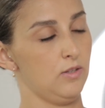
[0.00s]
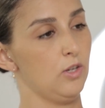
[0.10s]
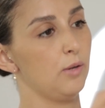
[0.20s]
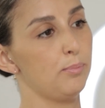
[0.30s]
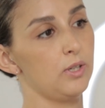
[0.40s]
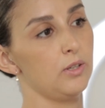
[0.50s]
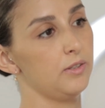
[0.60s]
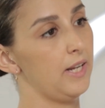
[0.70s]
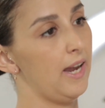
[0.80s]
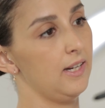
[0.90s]
You can put it on
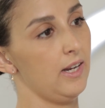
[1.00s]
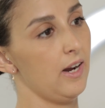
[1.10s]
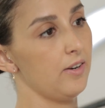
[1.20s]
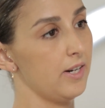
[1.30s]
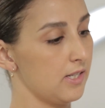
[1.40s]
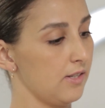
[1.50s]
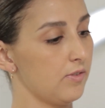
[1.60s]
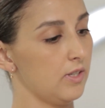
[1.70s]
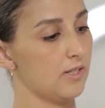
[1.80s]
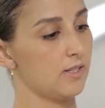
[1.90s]
any areas of
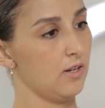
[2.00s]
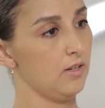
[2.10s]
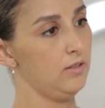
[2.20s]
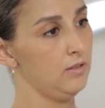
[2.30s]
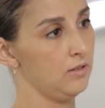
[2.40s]
concern